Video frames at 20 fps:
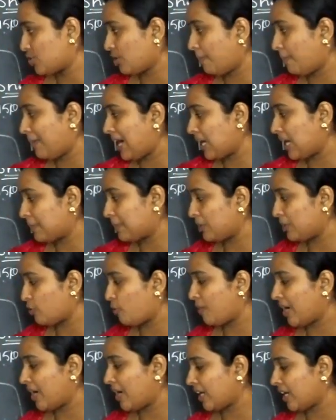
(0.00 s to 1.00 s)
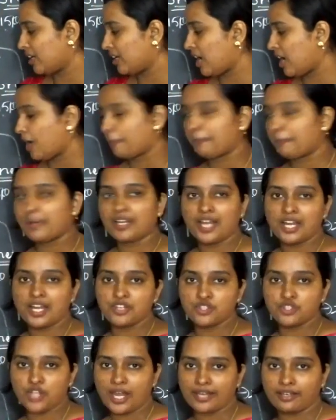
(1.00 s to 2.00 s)
So Babur, Umayyan, Akbar,
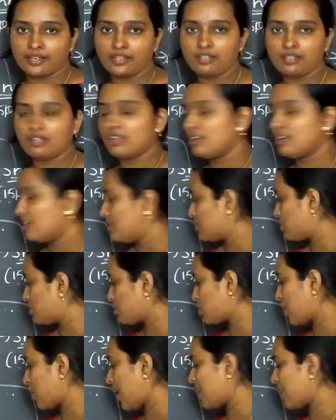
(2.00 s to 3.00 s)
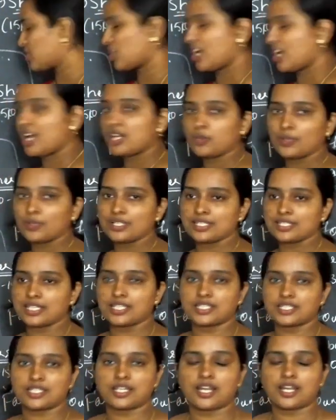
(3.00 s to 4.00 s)
and Jahangir. So Shah Jahan, will see
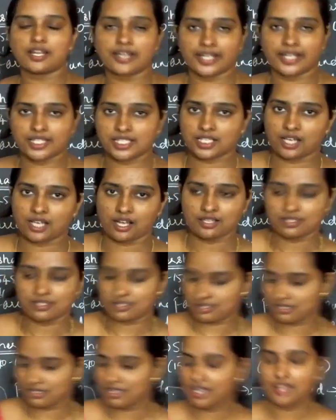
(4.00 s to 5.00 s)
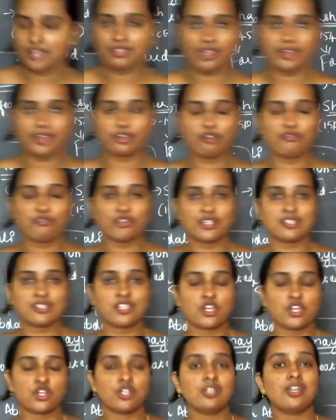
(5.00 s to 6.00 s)
it in our next class. Thank you for the
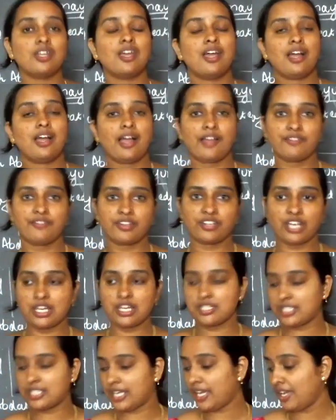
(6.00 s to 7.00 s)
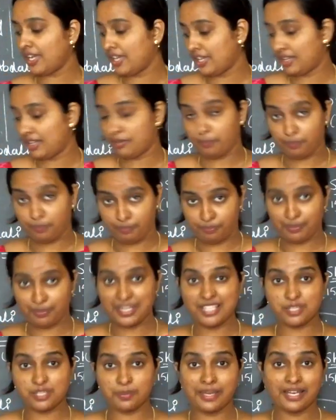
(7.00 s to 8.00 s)
session. Have a great day.
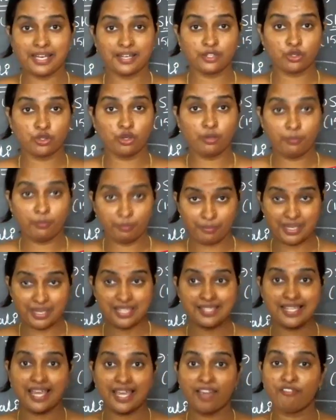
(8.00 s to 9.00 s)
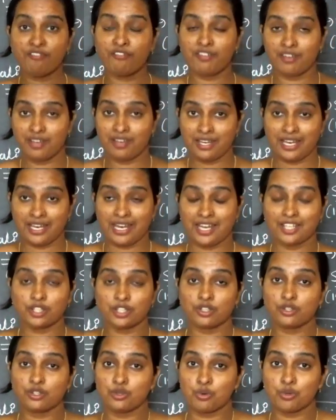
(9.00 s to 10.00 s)
Please be at home, be safe,
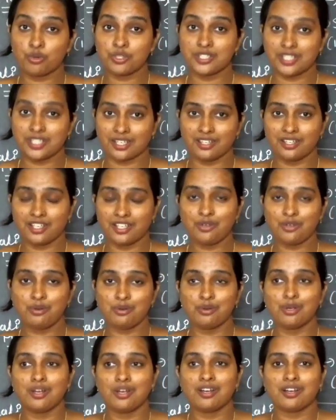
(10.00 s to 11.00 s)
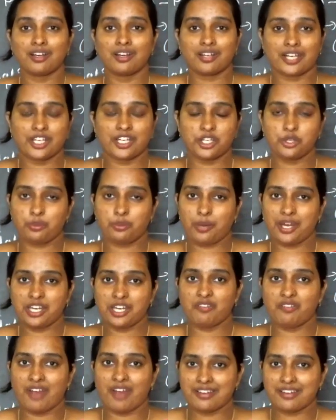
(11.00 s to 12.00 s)
and don't get into
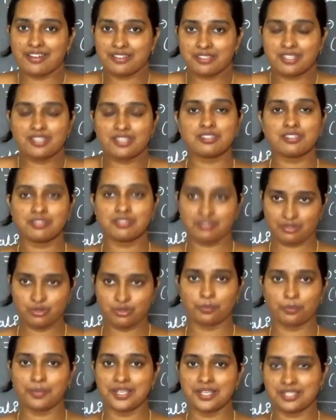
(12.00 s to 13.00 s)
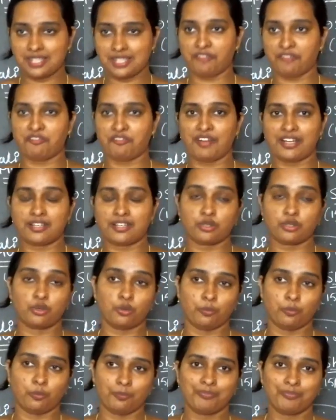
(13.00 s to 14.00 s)
any viruses. So be safe at
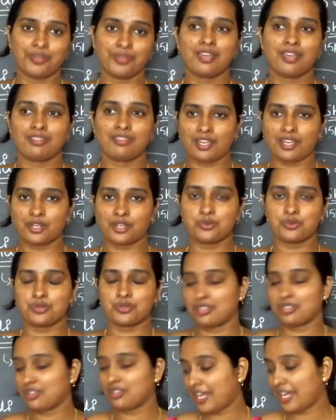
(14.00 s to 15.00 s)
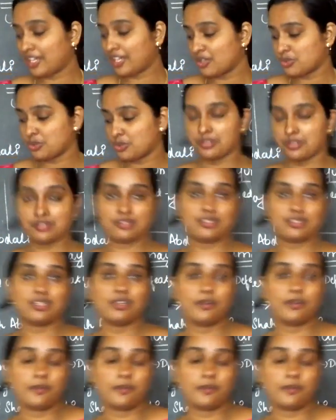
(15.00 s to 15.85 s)
home. Thank you, students.